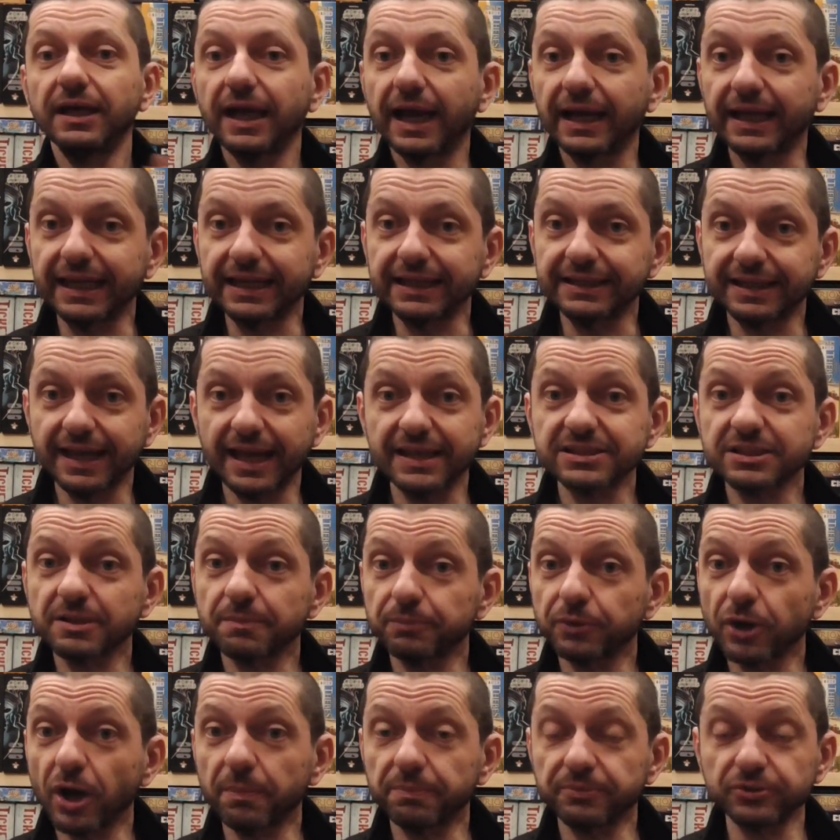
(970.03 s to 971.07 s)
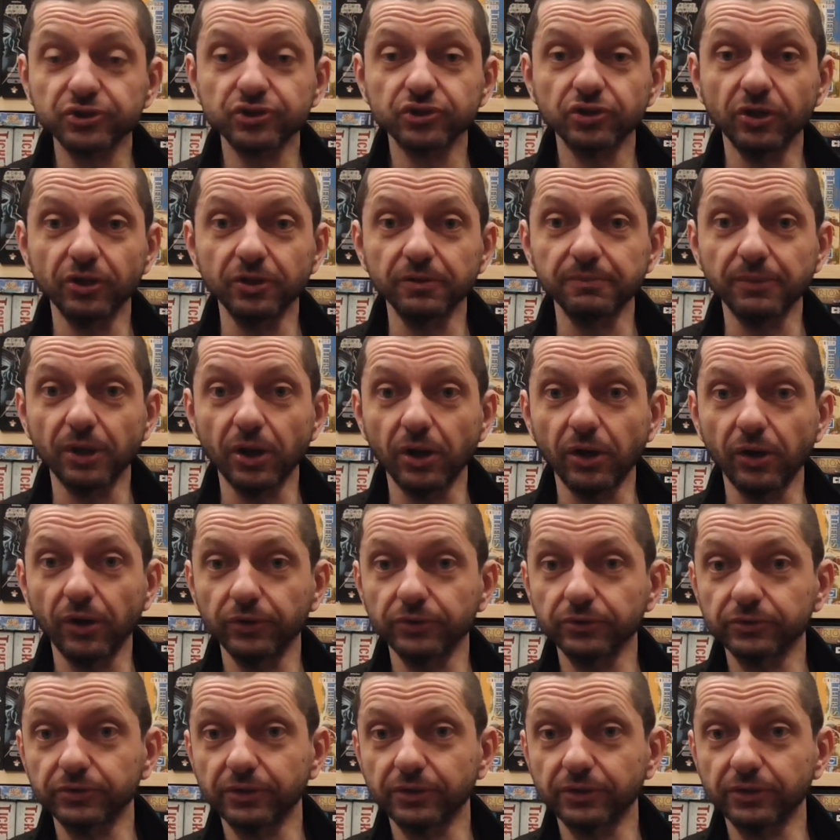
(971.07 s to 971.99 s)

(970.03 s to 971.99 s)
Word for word: Again, it has a proper solo mode,